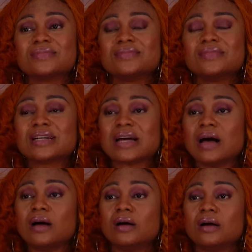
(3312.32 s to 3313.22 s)
The
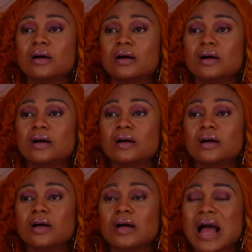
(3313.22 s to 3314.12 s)
car.
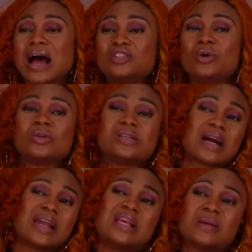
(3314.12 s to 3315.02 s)
How do you want to see a
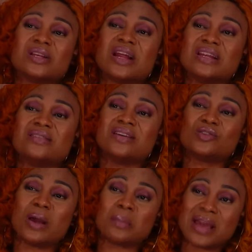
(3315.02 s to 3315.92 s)
car that is not under the rain?
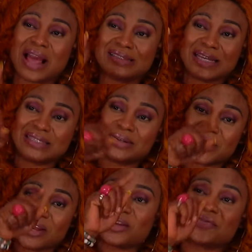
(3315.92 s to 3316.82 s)
Don't wear a jenny. What are
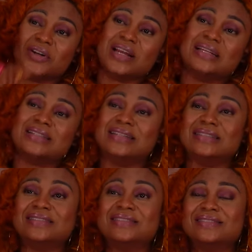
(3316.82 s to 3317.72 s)
you looking for under the rain?
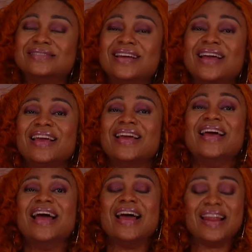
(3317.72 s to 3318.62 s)

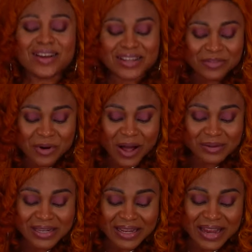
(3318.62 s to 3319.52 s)
Hello, good evening. Welcome
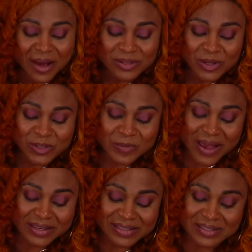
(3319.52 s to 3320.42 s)
to Late Night with Soul
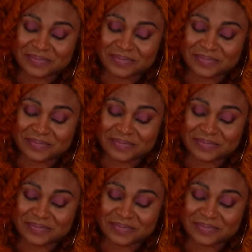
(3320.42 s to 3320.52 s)
Spice.